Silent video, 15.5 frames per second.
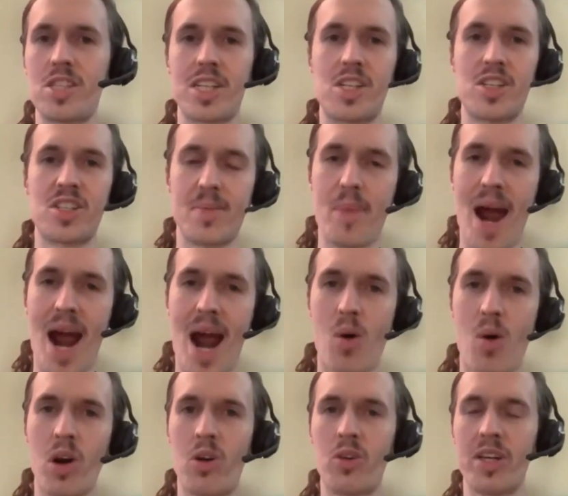such as the
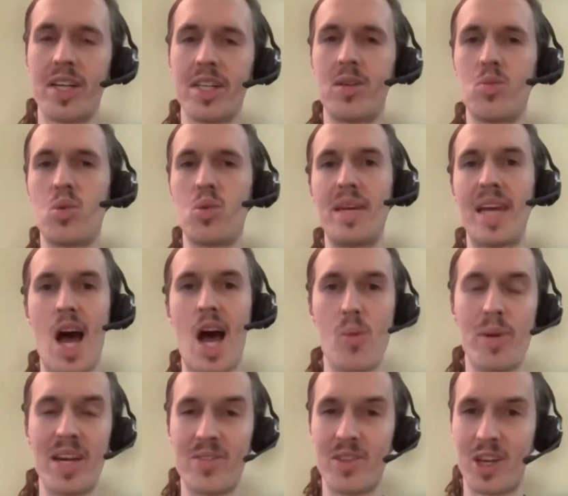power grid, would be
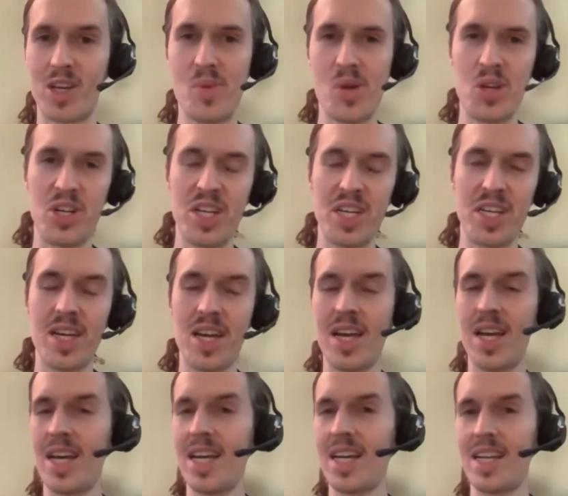helping the community